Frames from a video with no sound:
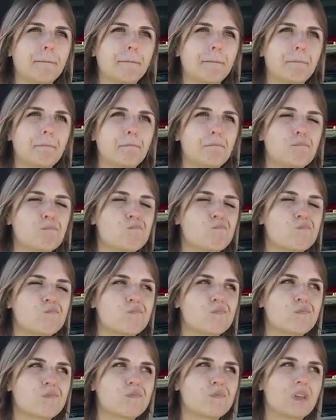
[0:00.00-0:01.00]

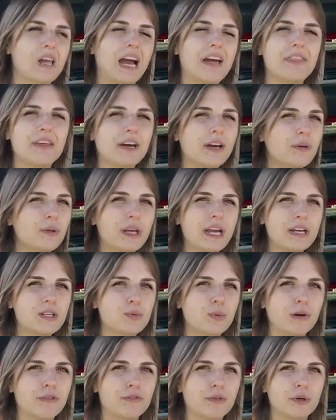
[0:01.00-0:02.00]
12
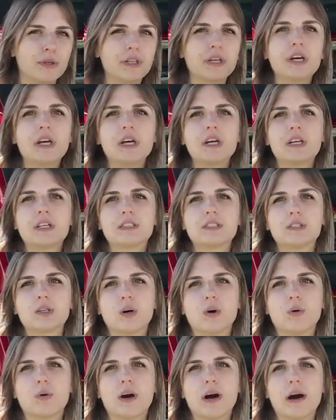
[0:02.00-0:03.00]
volt.
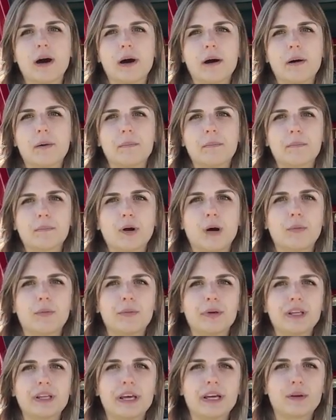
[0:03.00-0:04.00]
So
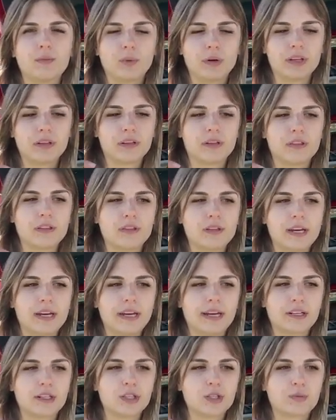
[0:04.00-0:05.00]
probably like one of the
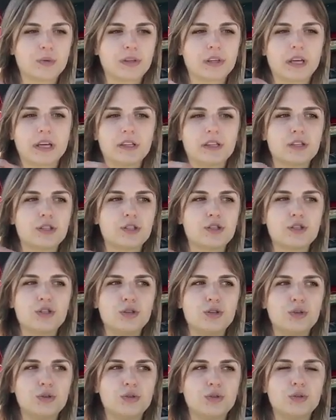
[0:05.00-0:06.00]
connectors with like the
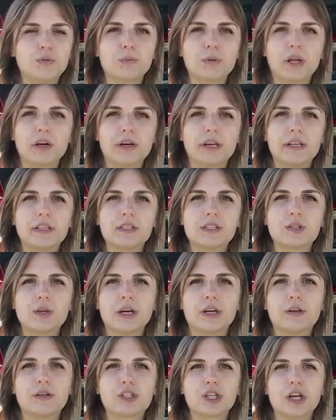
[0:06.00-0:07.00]
two plugins, so
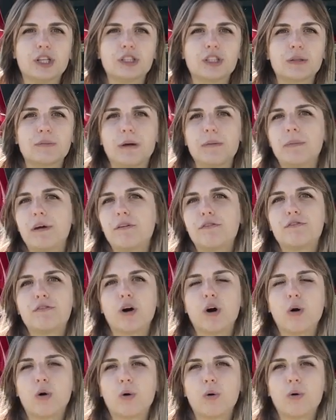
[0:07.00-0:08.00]
I could charge like maybe a
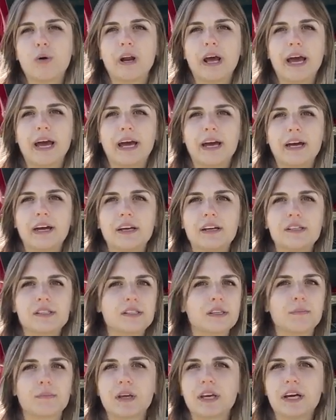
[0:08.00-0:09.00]
phone and
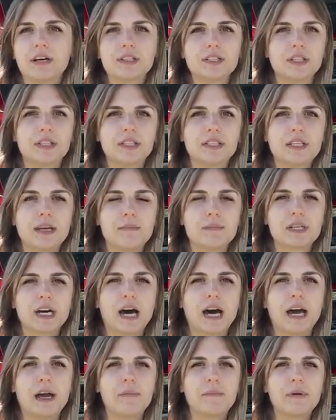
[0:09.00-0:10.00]
something else at the same
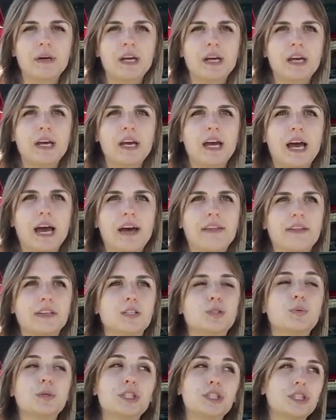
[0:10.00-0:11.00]
time, and then
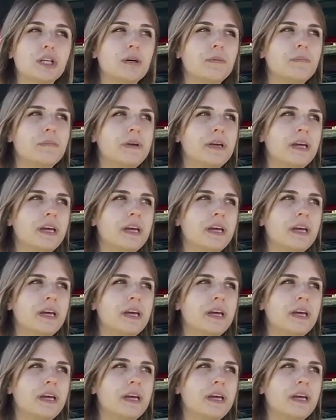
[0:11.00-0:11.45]
switch them.